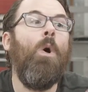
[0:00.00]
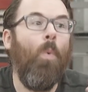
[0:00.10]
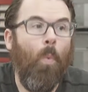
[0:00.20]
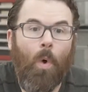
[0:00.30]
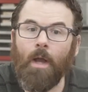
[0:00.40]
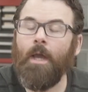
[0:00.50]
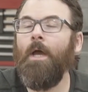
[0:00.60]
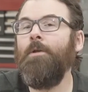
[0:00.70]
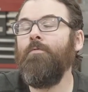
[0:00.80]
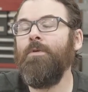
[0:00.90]
what
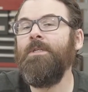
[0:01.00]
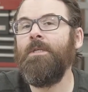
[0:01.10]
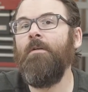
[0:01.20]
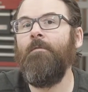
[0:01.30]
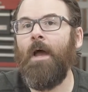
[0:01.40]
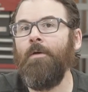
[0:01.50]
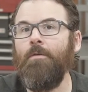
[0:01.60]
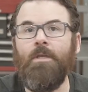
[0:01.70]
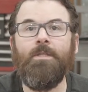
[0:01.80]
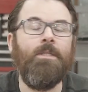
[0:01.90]
kind of resale
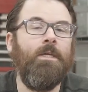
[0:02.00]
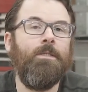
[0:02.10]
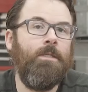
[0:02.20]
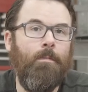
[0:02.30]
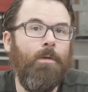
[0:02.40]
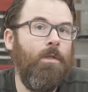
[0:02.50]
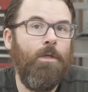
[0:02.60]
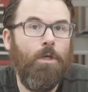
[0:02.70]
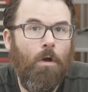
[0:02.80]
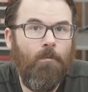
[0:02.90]
value these things
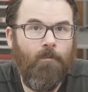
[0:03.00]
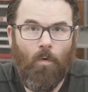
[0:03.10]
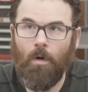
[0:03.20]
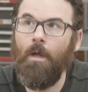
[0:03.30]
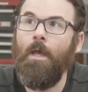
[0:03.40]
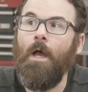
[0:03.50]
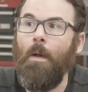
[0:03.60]
typically go for.